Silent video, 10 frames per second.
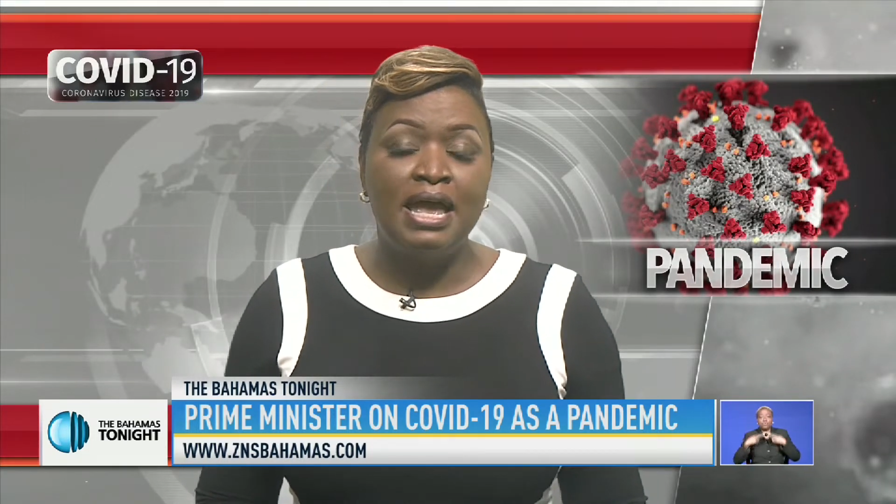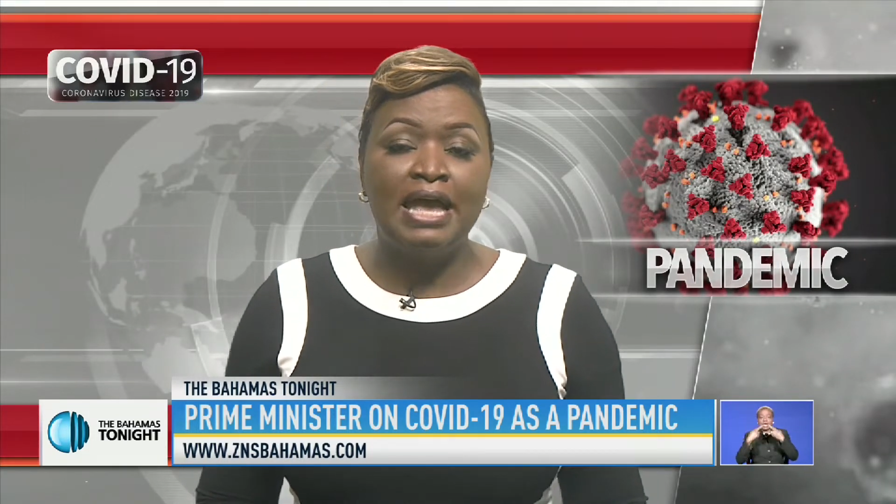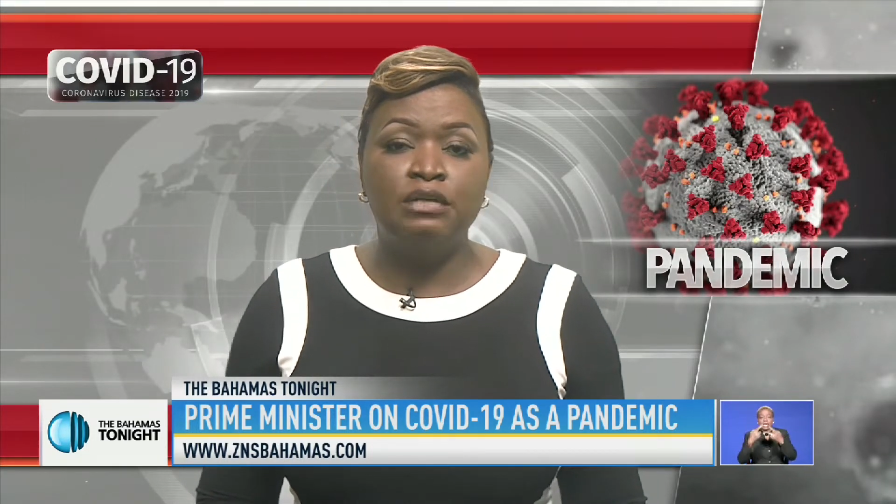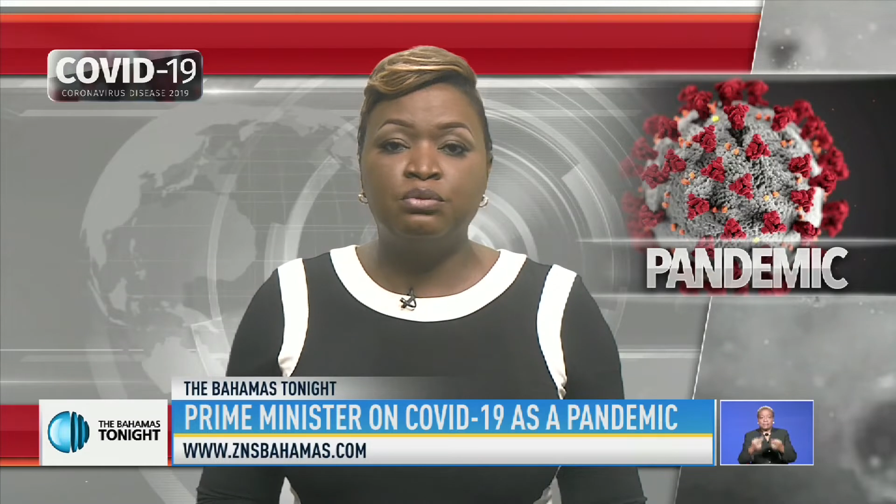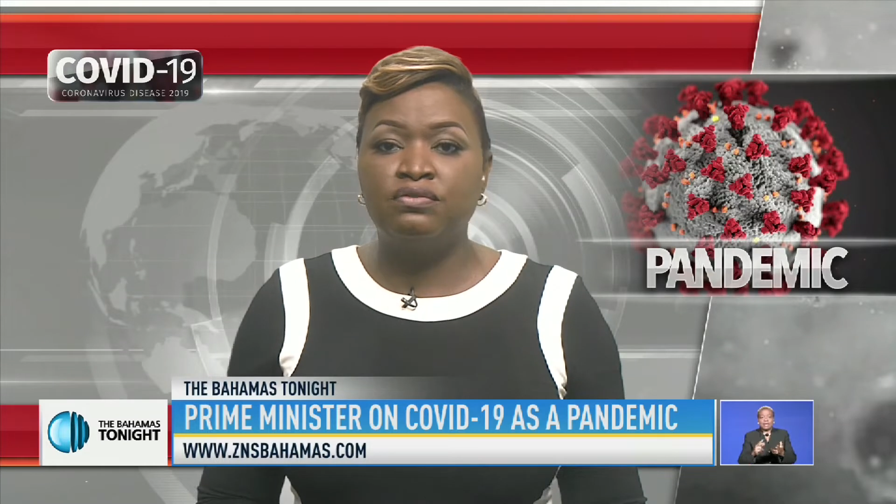
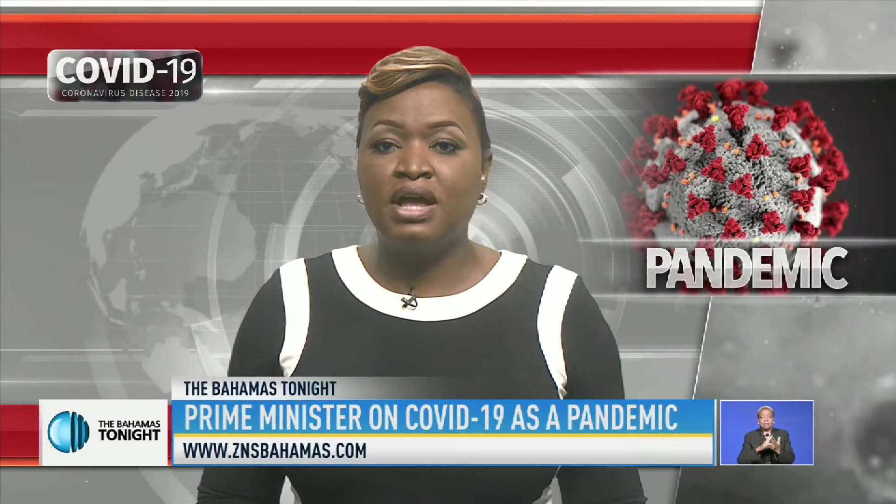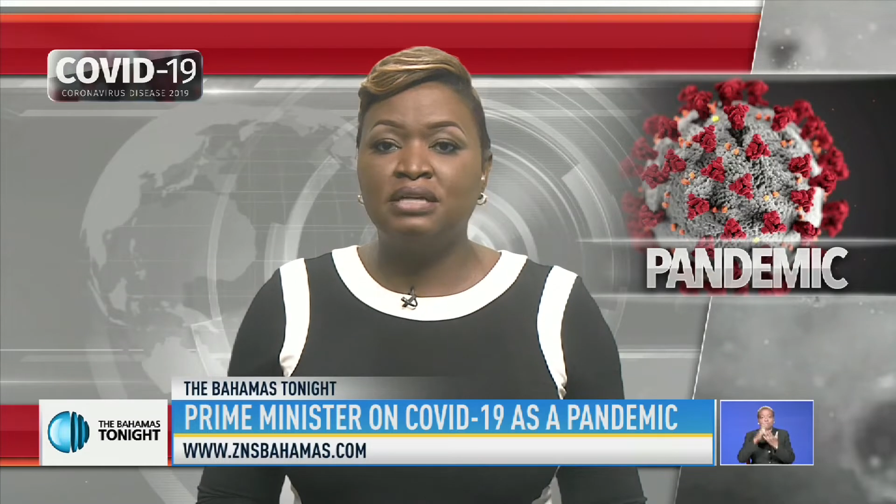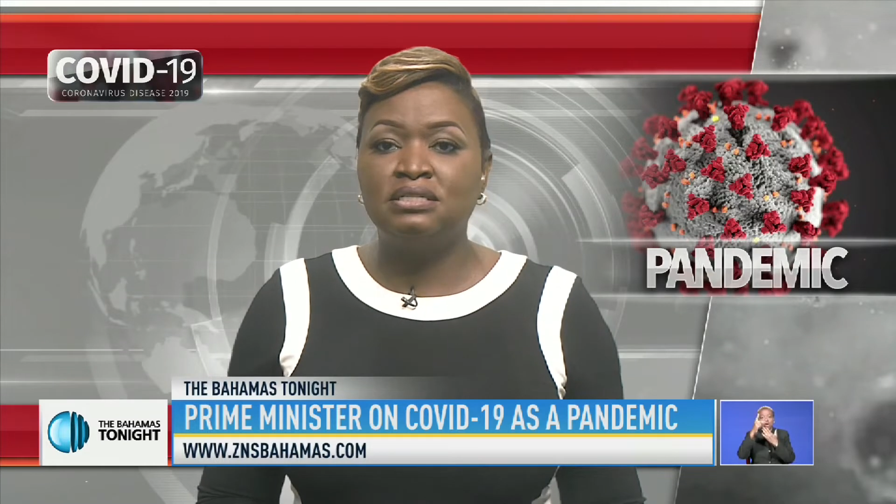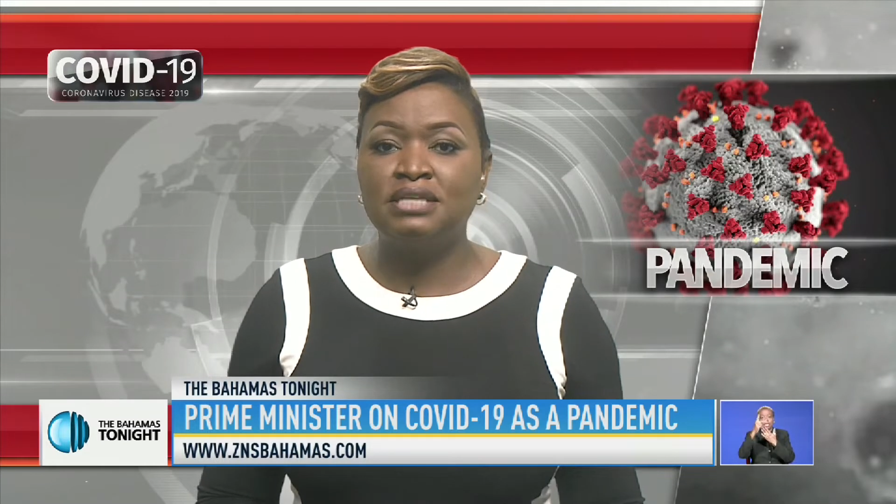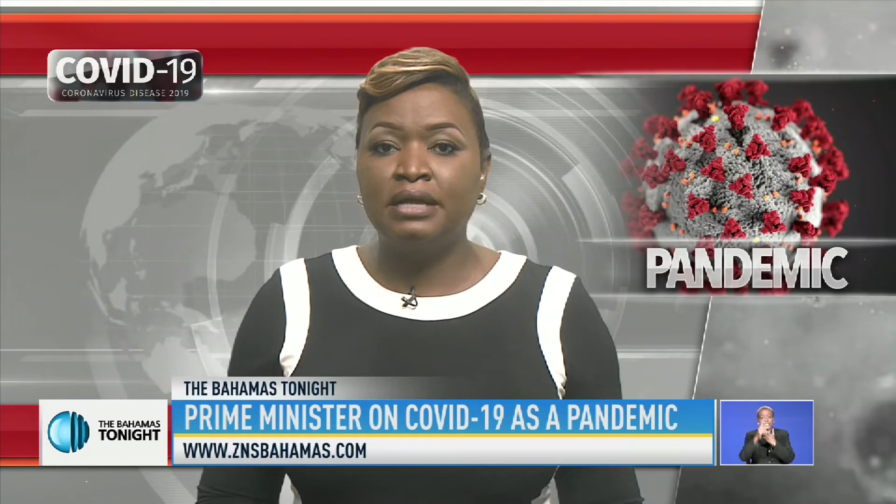and
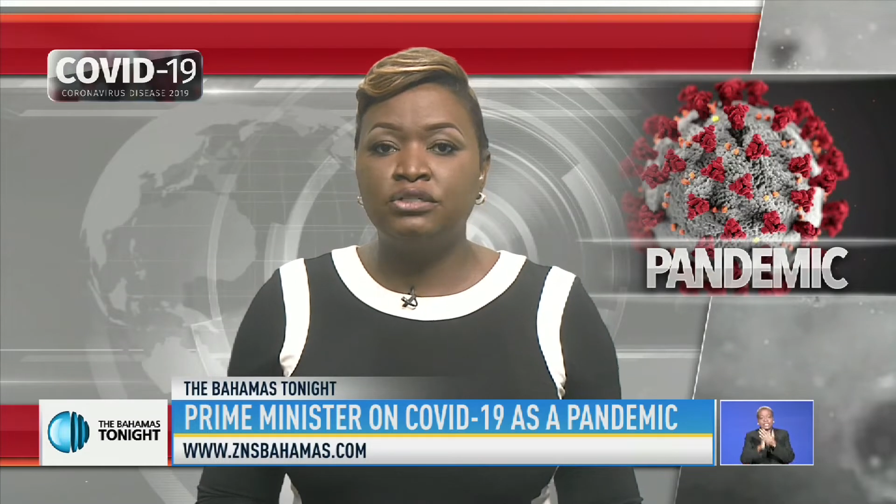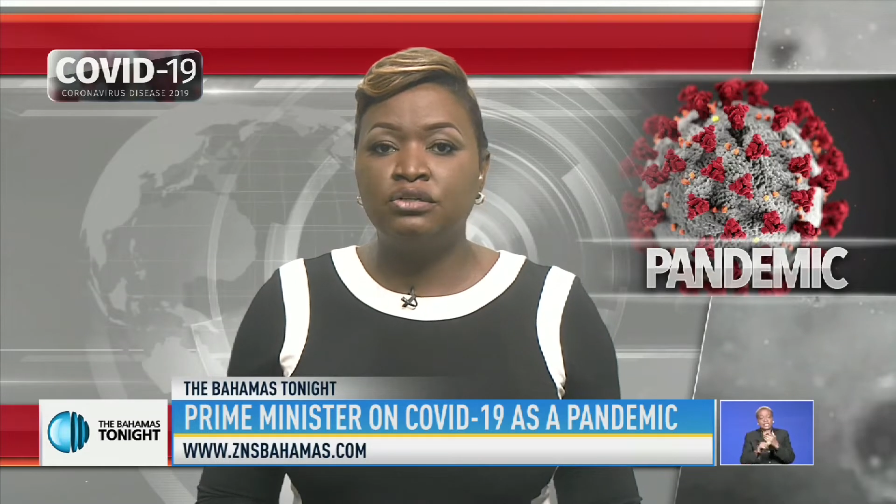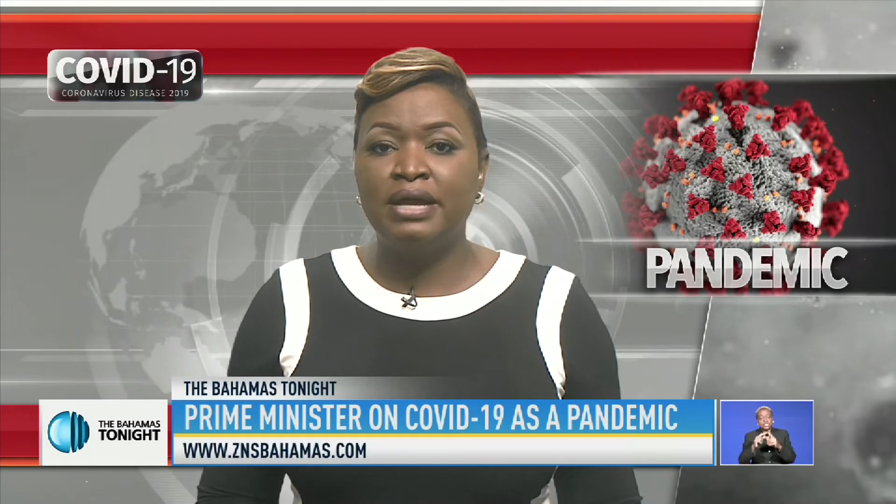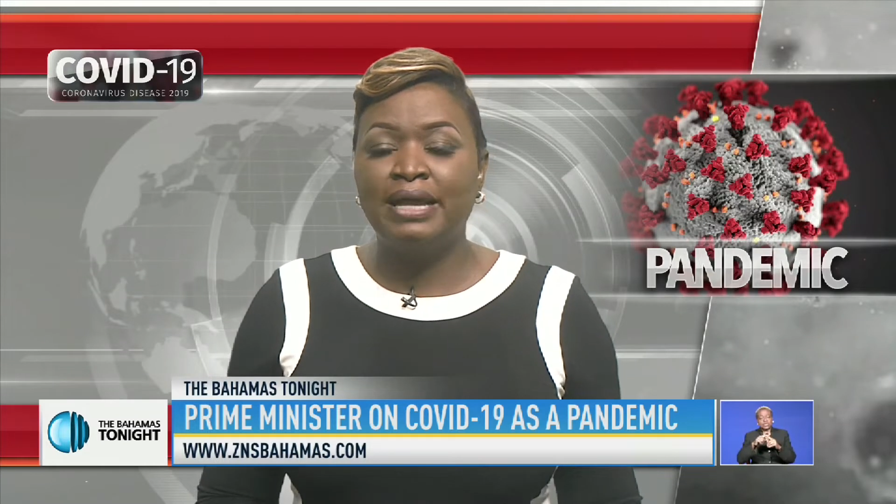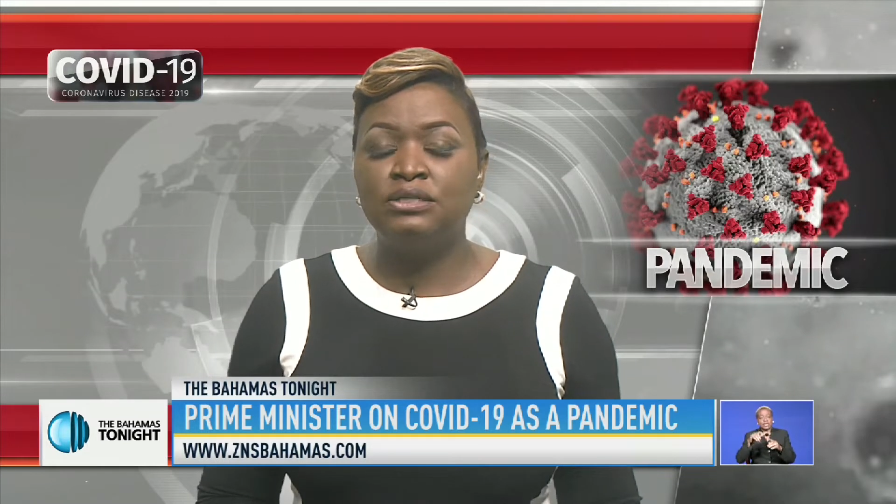provide
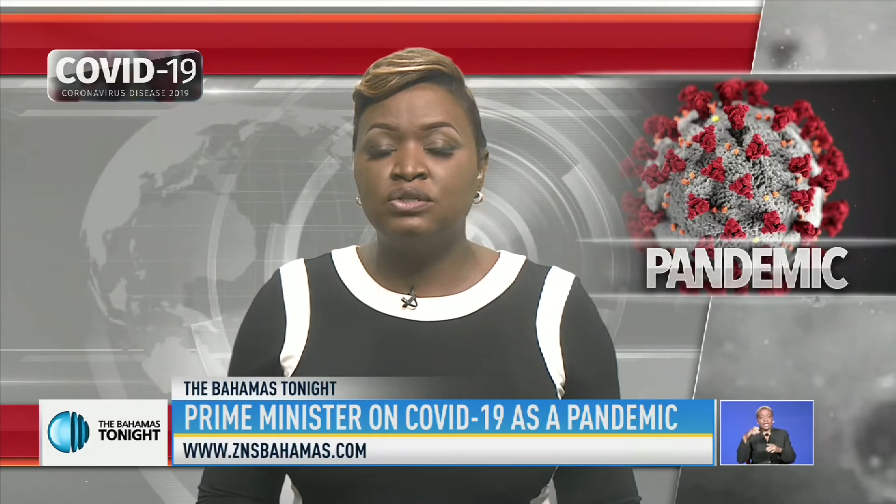sector and